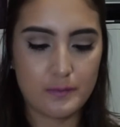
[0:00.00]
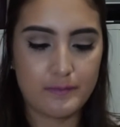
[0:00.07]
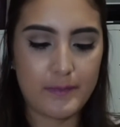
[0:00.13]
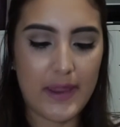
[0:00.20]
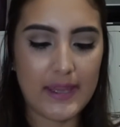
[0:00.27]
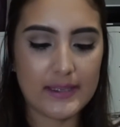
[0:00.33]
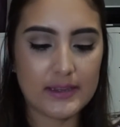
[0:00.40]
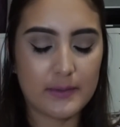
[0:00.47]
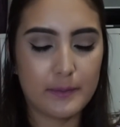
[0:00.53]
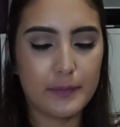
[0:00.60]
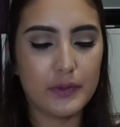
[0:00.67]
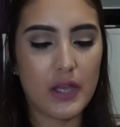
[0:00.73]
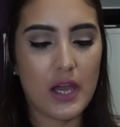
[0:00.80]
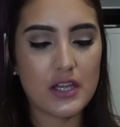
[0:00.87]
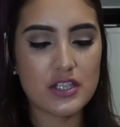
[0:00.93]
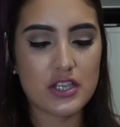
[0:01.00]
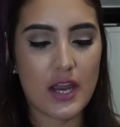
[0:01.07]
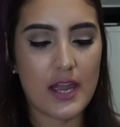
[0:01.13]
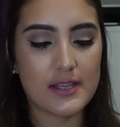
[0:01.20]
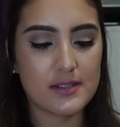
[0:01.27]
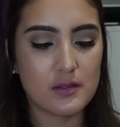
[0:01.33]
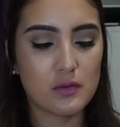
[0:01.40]
baked blush
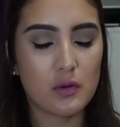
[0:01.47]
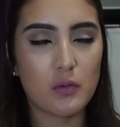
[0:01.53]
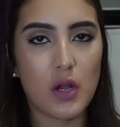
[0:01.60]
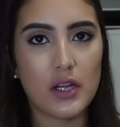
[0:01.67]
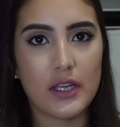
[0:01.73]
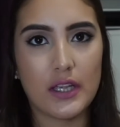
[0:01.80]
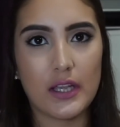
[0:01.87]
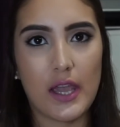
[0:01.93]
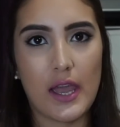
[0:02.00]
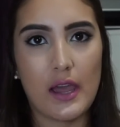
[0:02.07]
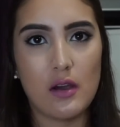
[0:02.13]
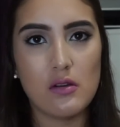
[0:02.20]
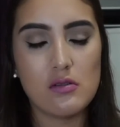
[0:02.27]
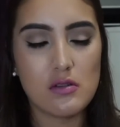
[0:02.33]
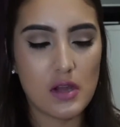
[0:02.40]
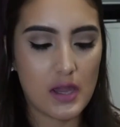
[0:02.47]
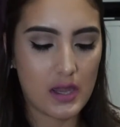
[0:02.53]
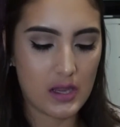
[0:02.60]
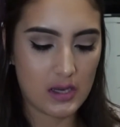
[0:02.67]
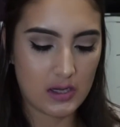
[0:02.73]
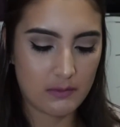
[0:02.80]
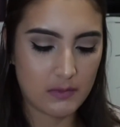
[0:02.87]
as you were walking out,
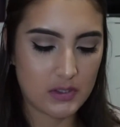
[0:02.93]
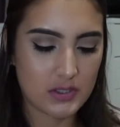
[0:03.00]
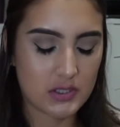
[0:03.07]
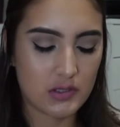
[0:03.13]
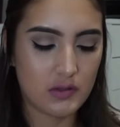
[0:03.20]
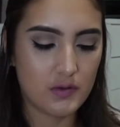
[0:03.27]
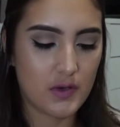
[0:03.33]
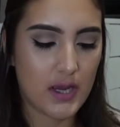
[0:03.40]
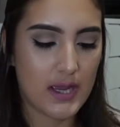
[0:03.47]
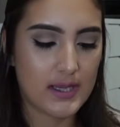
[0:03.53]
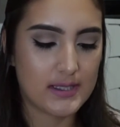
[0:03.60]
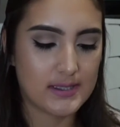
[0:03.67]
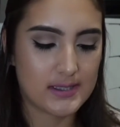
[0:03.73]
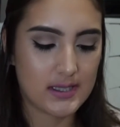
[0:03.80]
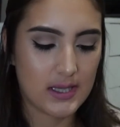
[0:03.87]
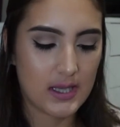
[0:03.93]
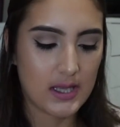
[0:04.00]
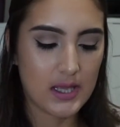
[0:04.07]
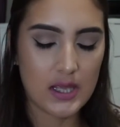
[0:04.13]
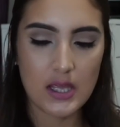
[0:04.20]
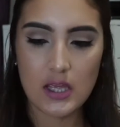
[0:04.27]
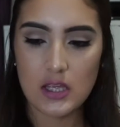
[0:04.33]
and I'm gonna show you guys
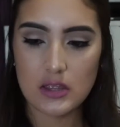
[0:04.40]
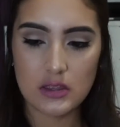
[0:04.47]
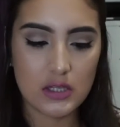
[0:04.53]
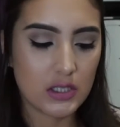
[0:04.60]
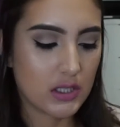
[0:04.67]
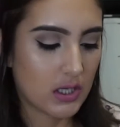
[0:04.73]
the